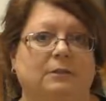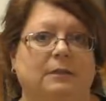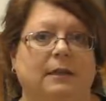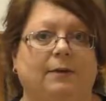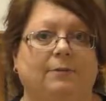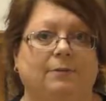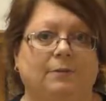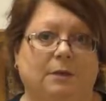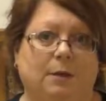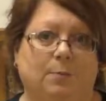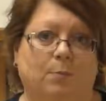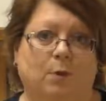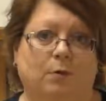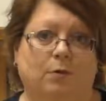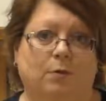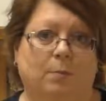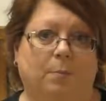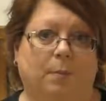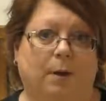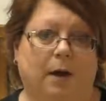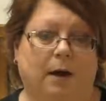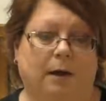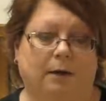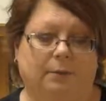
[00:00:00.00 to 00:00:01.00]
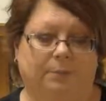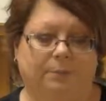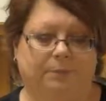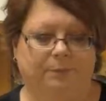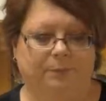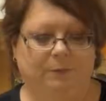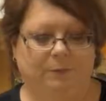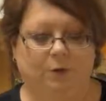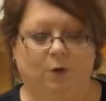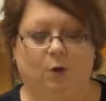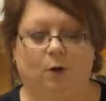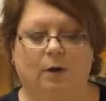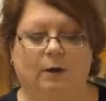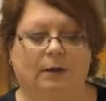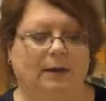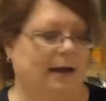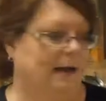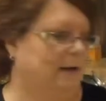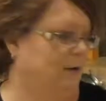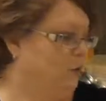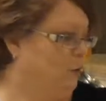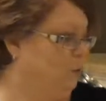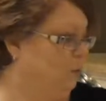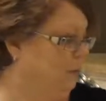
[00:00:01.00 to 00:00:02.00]
left some on the bottom to
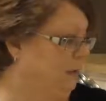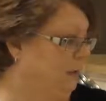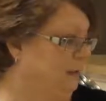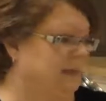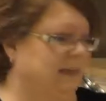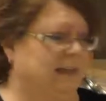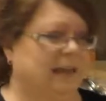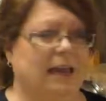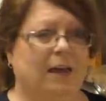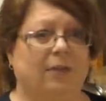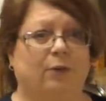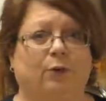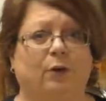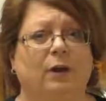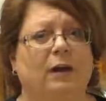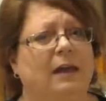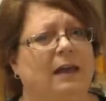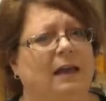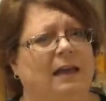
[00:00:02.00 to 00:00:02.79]
kind of hold it together.